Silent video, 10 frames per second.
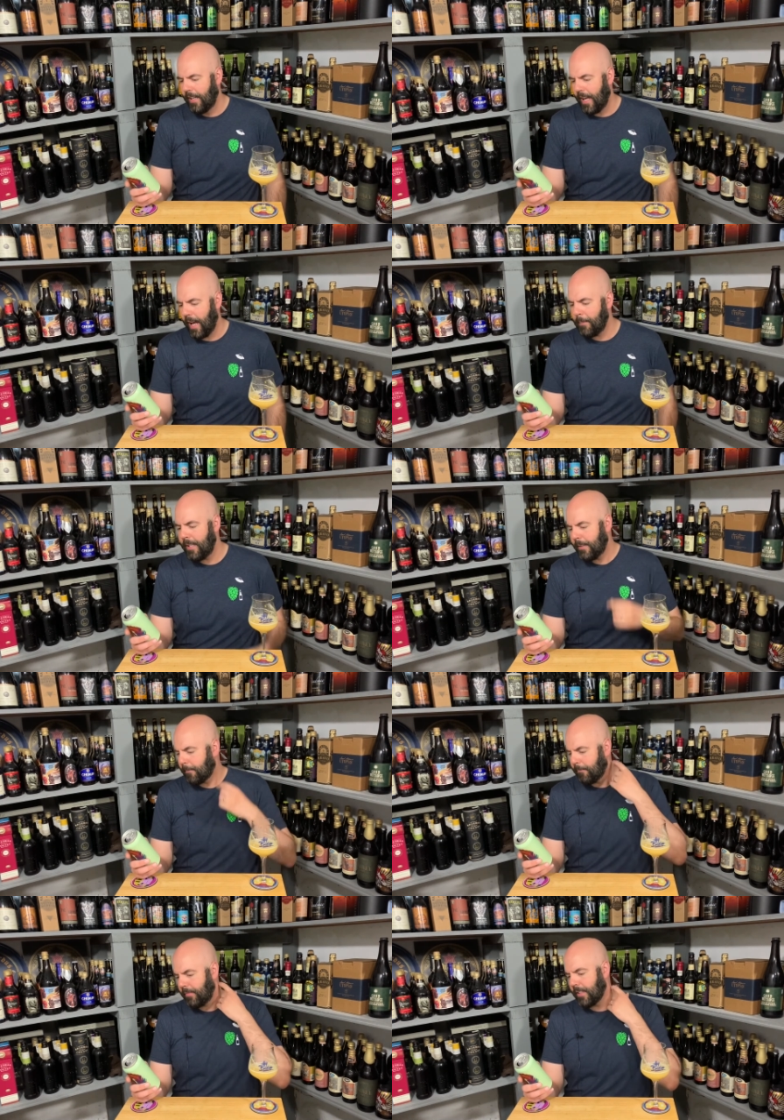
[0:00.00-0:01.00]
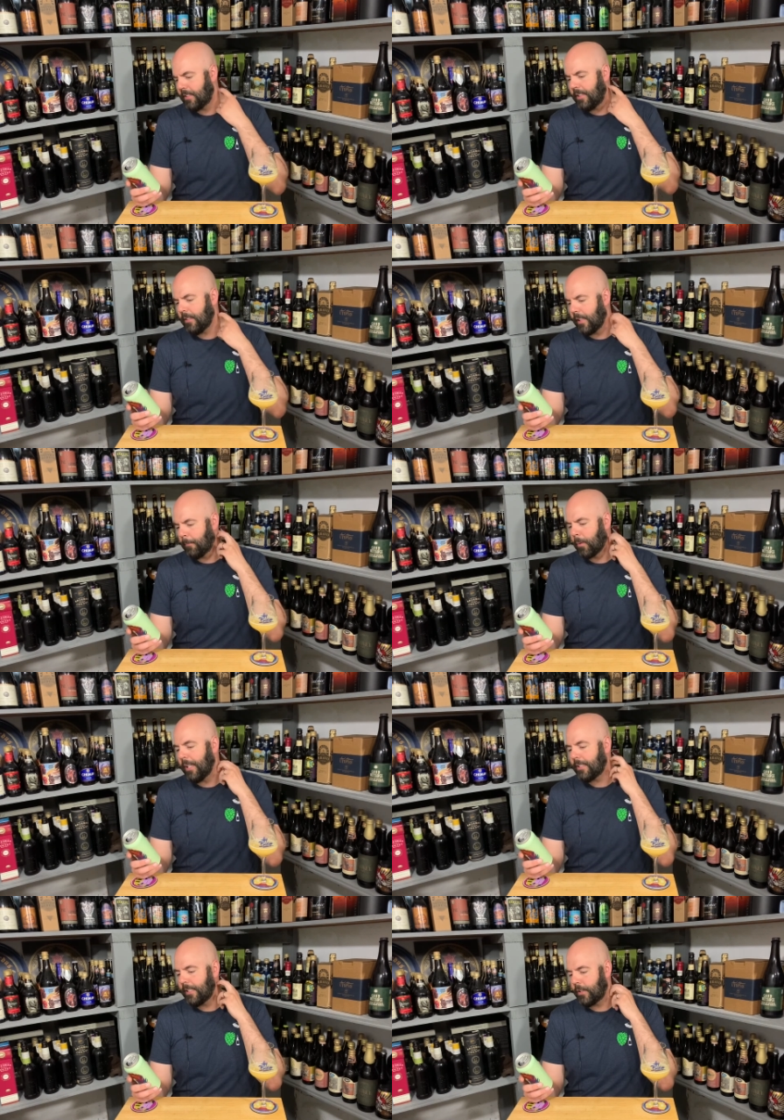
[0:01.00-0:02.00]
I mean, sit, like
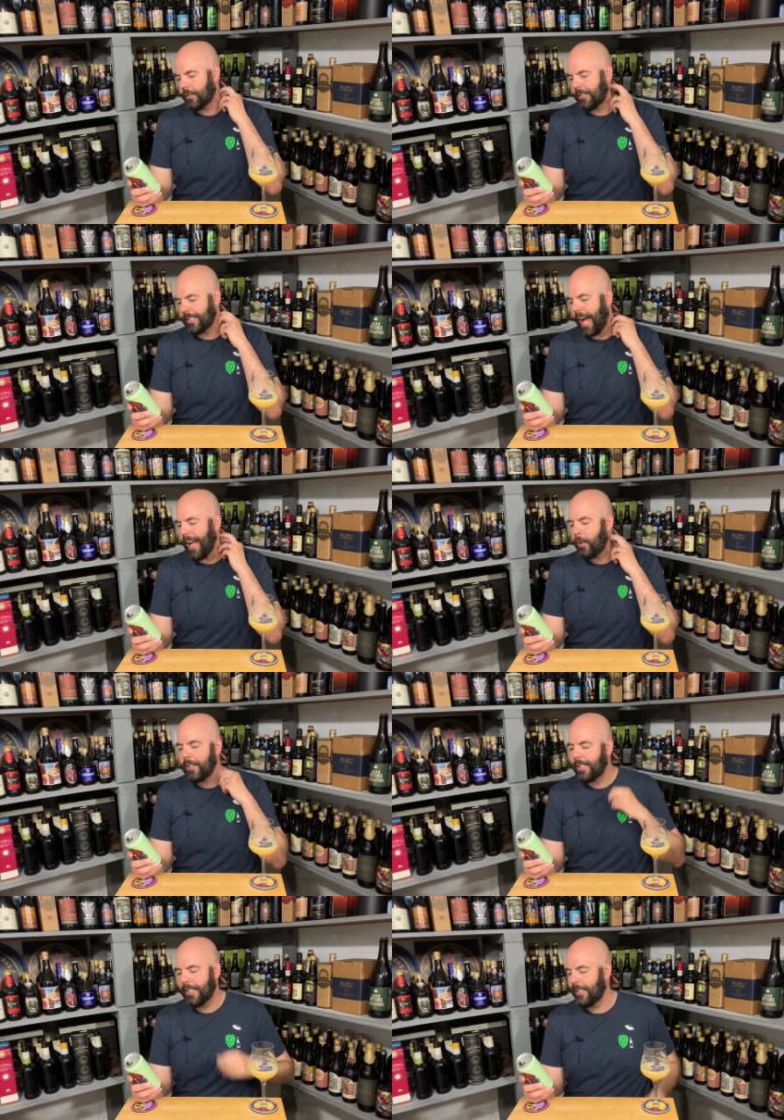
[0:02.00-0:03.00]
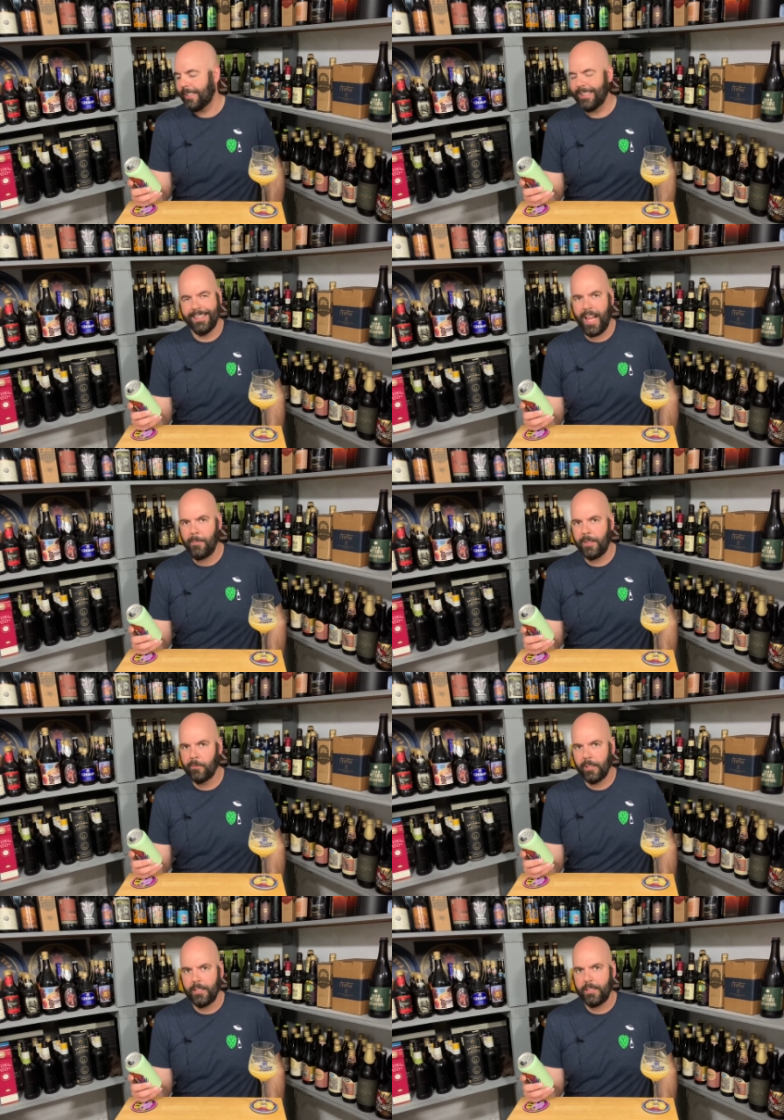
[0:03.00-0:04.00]
bright citrus. I only get lemon
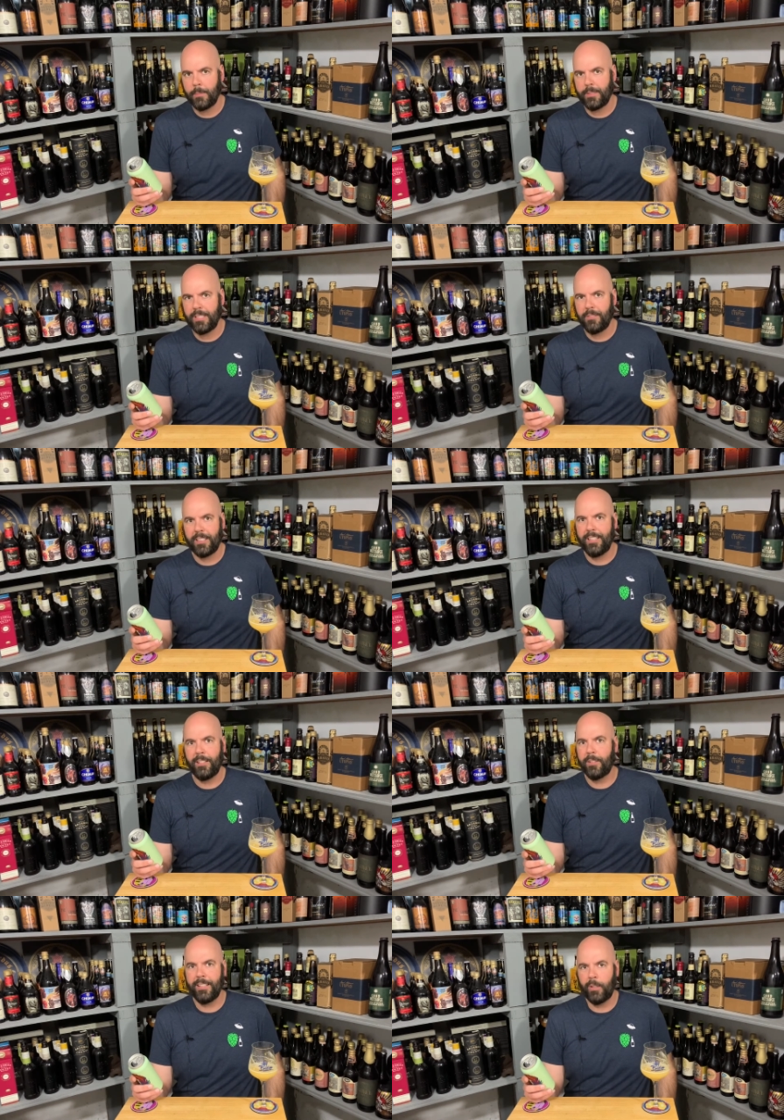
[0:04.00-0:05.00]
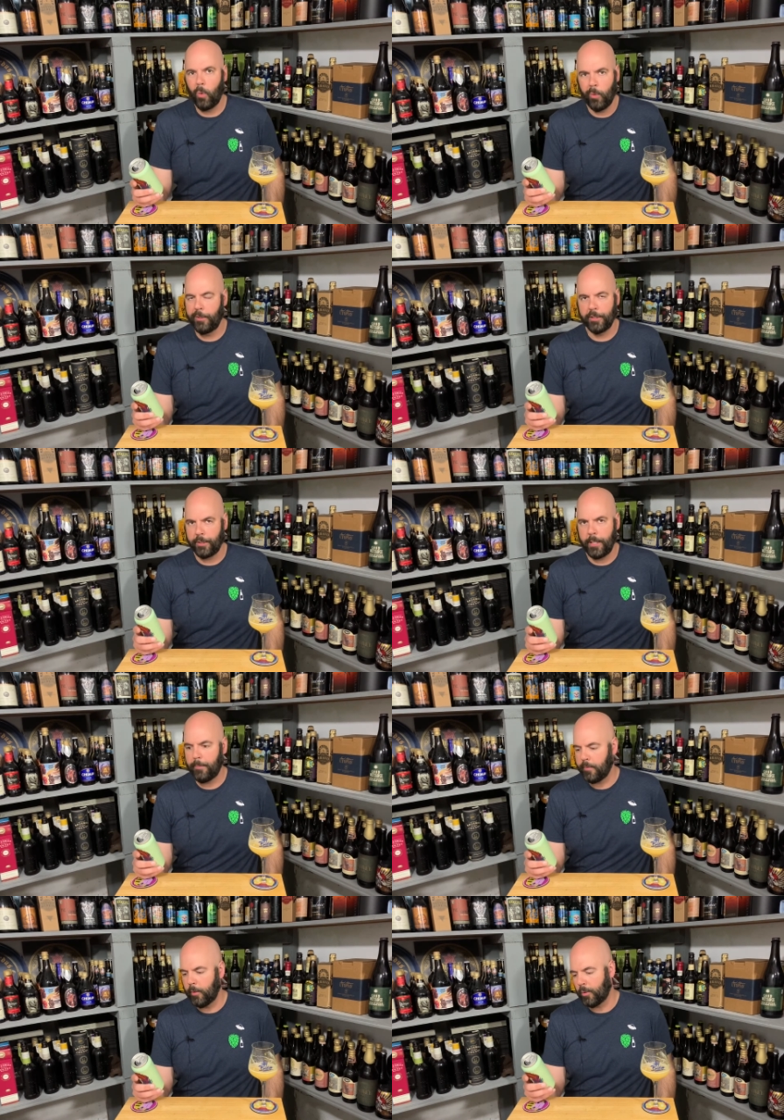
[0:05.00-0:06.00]
really specifically. I don't get like orange or
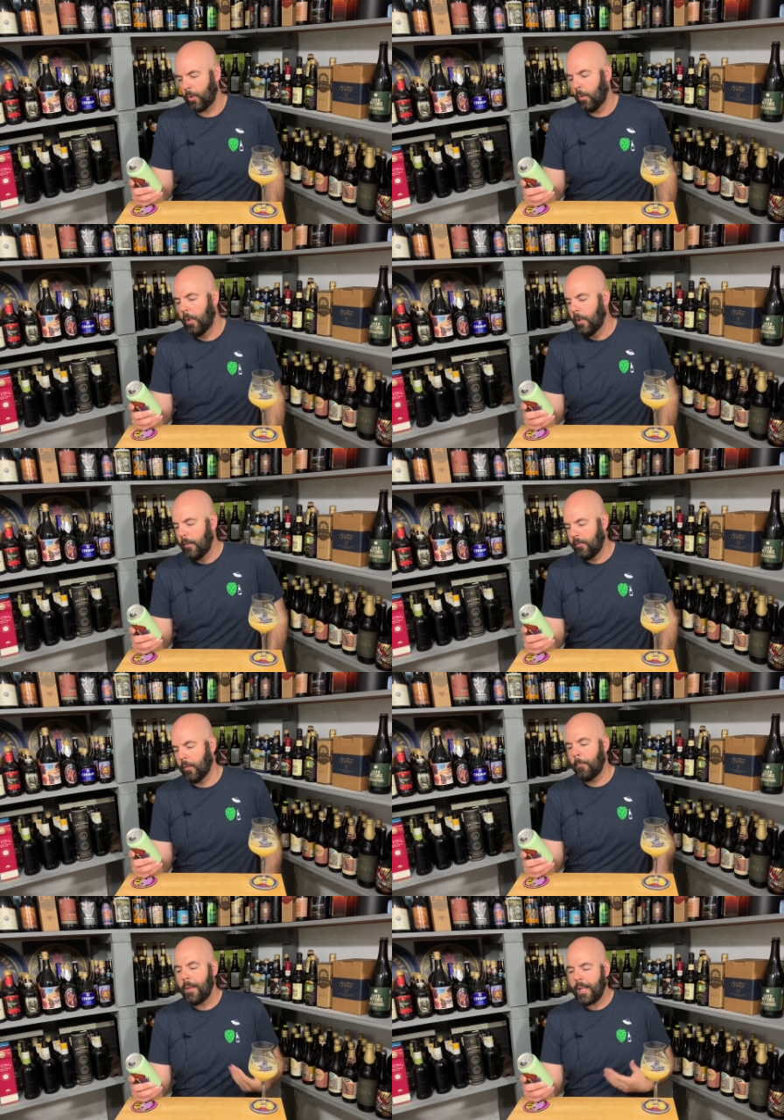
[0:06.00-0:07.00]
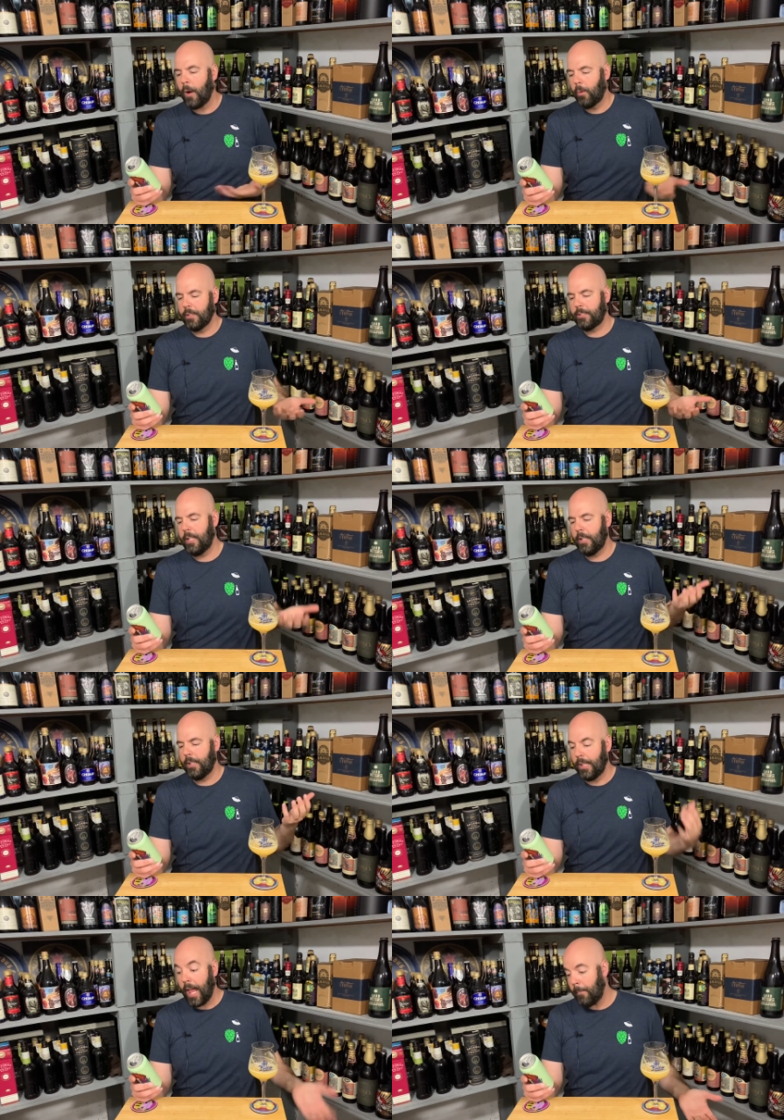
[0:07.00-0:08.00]
grapefruit. So for me, I would have said
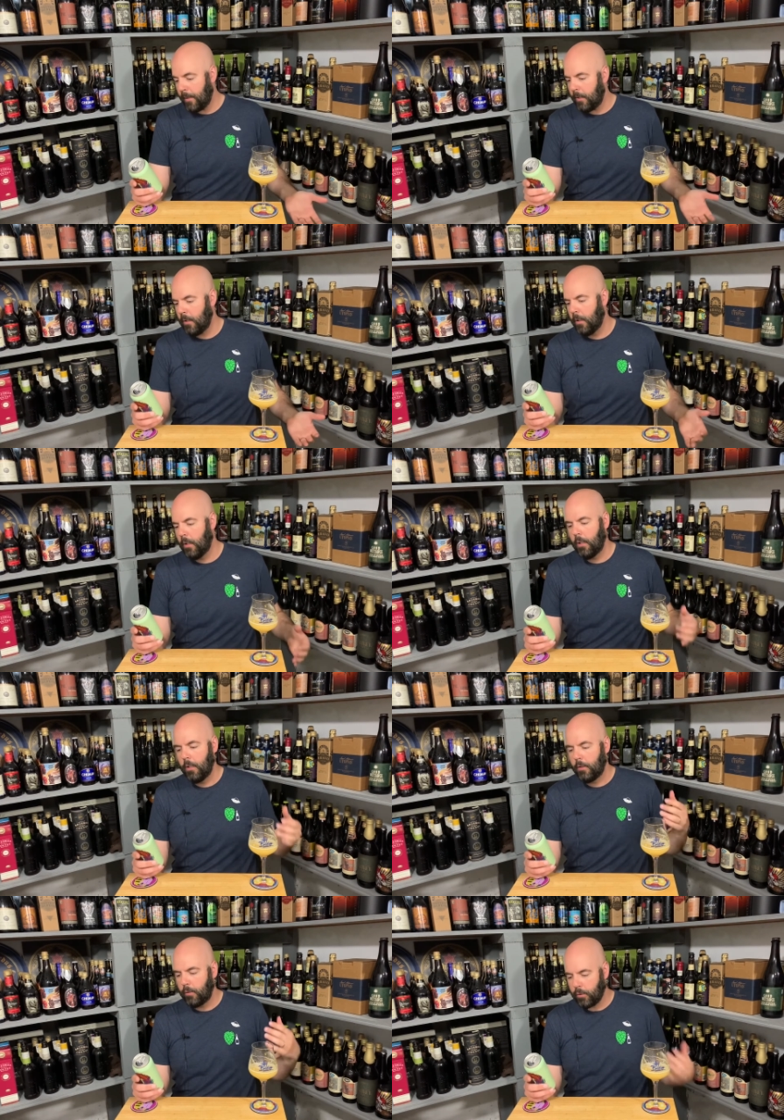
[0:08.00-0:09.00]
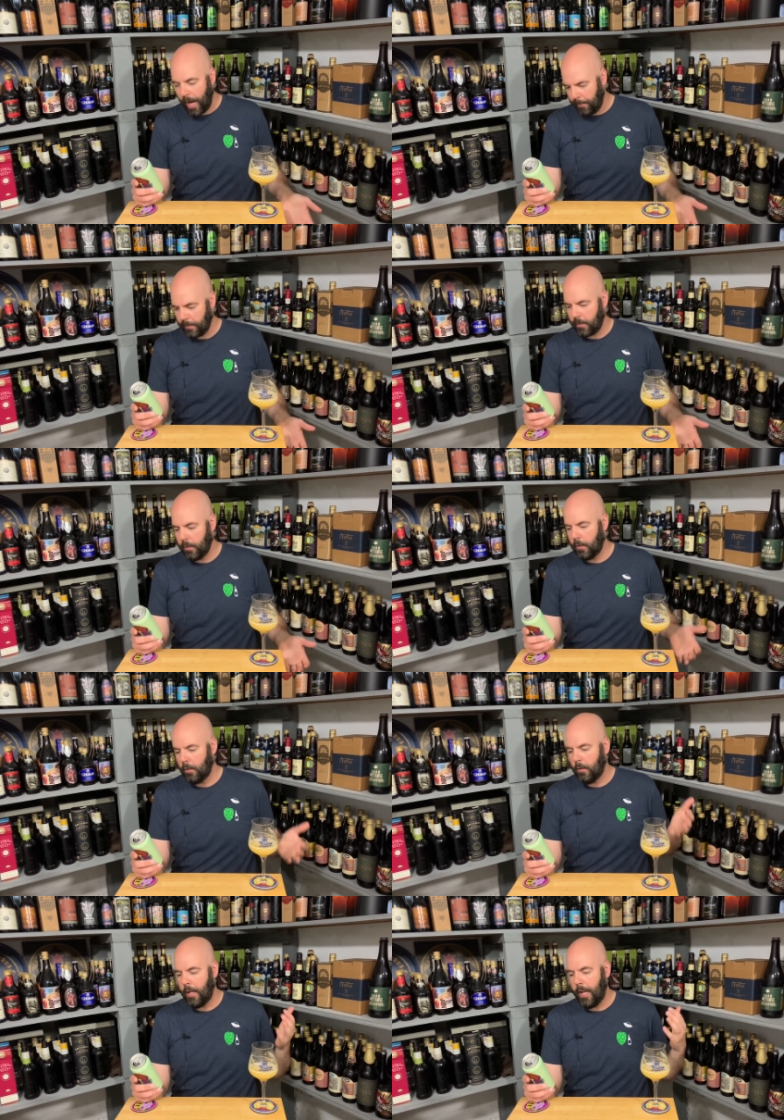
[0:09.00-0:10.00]
lemon,
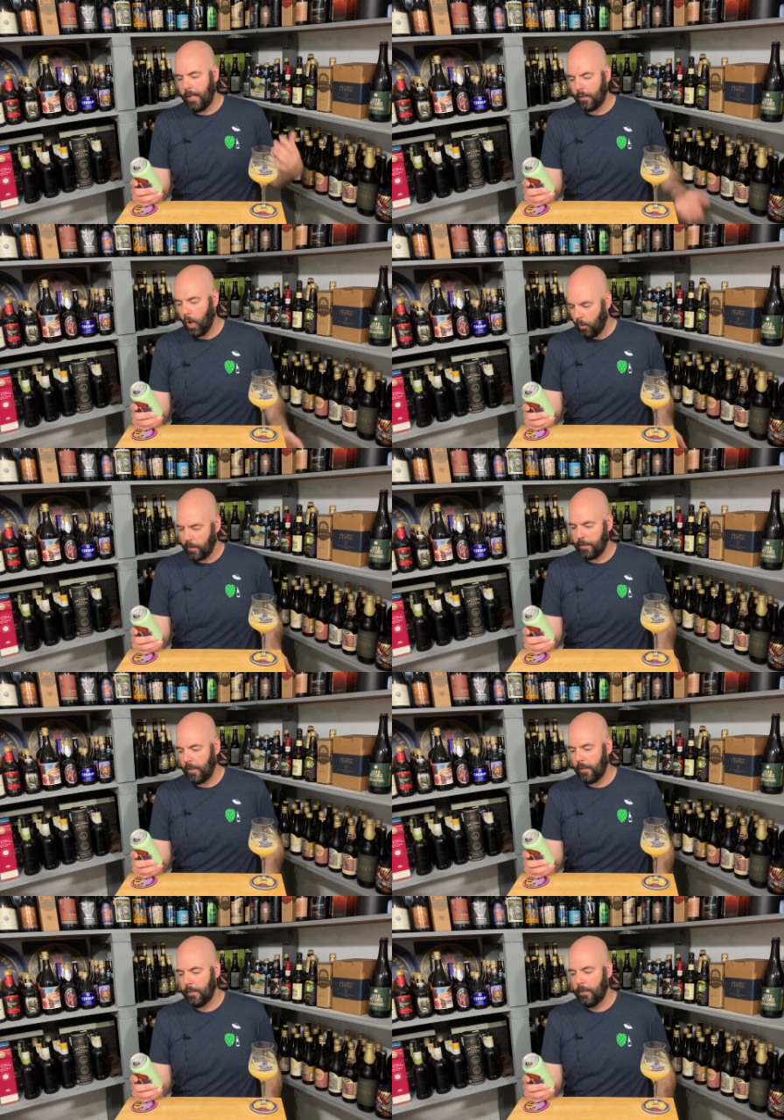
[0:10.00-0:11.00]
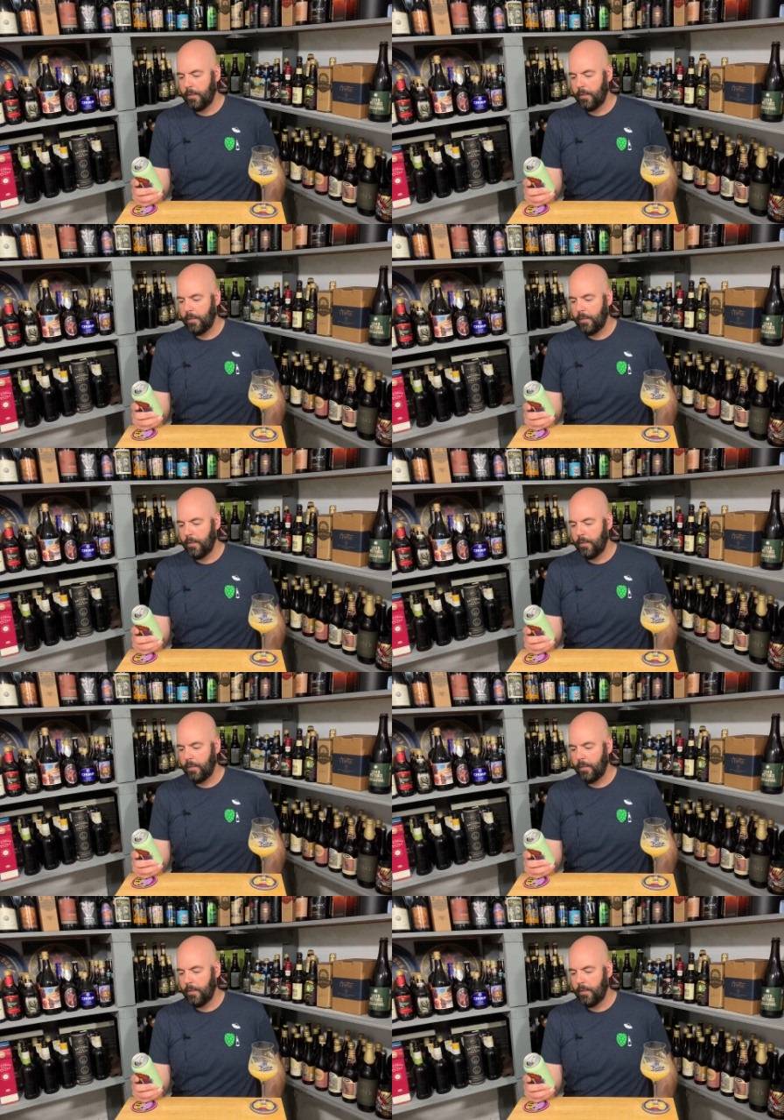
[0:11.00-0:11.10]
tropical, and coconut.